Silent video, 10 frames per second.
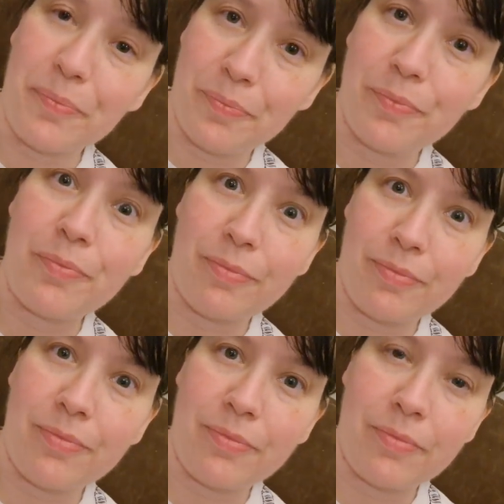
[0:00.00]
me a
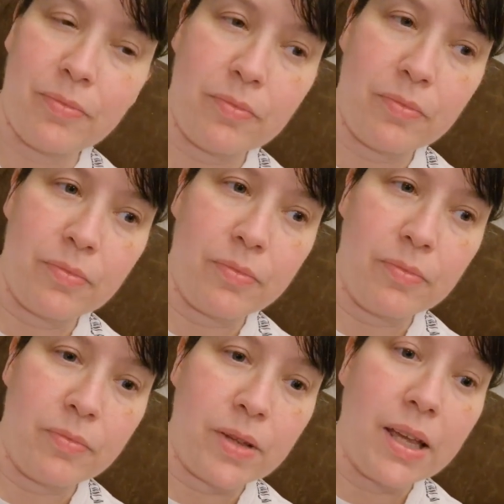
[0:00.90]
birthday
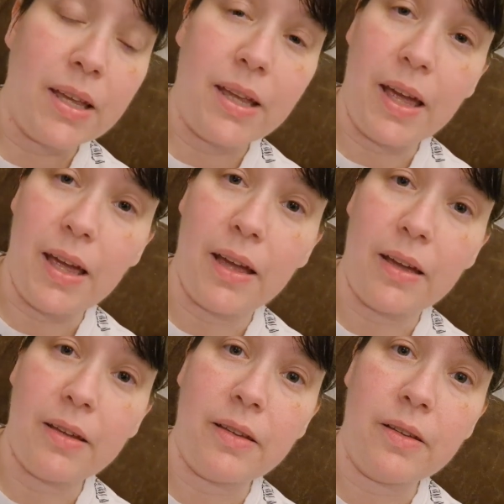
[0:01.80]
present. Very yeah.
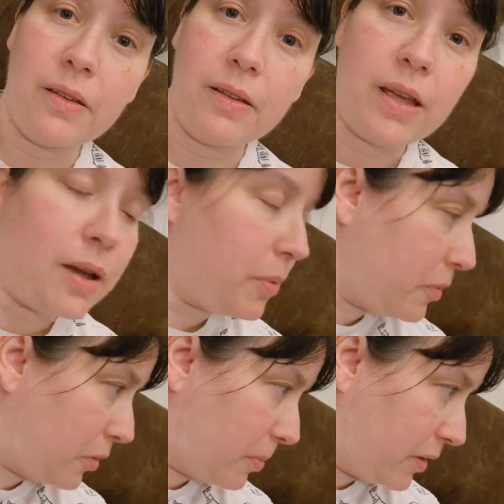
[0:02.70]
Late, Yeah, when
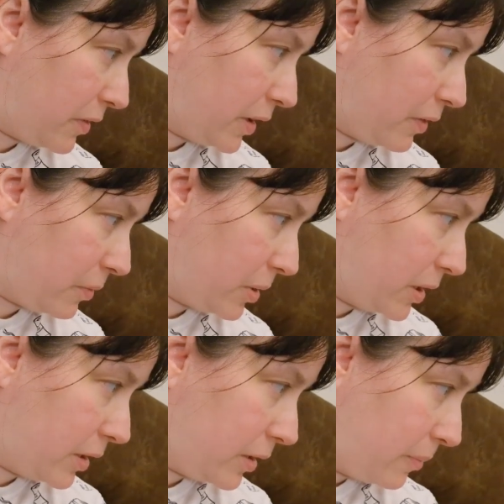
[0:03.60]
was your birthday last
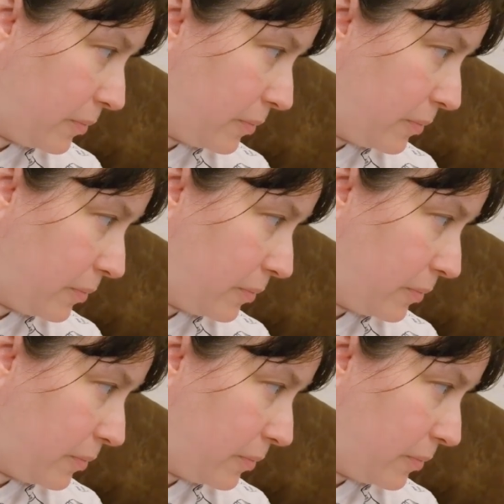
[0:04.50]
week? Yeah.